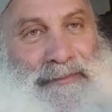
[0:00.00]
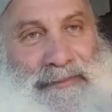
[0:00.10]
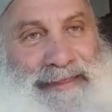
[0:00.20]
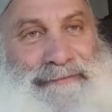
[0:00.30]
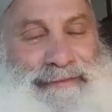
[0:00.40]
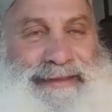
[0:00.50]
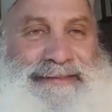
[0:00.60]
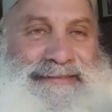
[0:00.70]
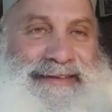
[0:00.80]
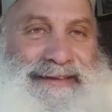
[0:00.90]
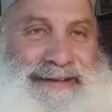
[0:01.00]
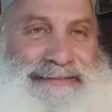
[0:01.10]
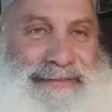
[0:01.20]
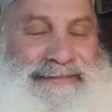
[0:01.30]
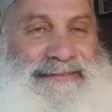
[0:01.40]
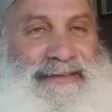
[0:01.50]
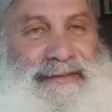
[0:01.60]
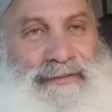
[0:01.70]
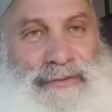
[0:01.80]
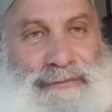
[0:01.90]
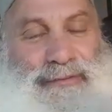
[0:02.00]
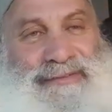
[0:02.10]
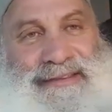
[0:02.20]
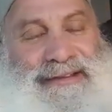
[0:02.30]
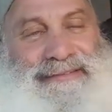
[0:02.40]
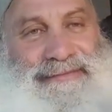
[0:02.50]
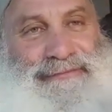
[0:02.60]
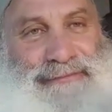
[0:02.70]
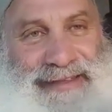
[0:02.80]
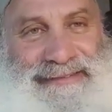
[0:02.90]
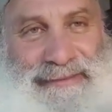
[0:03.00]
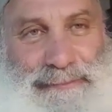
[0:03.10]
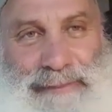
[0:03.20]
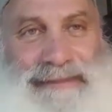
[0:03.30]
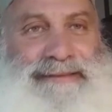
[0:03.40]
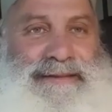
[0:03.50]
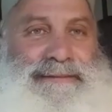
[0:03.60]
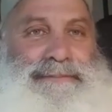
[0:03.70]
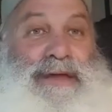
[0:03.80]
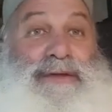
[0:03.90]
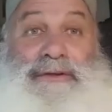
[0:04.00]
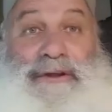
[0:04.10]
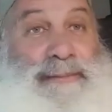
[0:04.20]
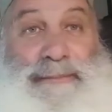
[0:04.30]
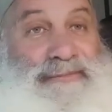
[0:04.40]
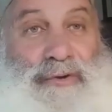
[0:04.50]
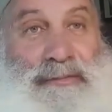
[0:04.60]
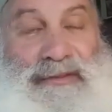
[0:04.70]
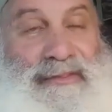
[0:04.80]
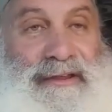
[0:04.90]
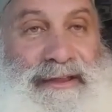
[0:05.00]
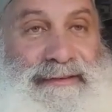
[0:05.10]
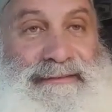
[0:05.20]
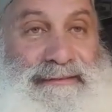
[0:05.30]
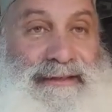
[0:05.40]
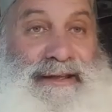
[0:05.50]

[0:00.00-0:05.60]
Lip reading: living and seeing God's face is that if you see God's face completely, you're going to be absorbed in the light.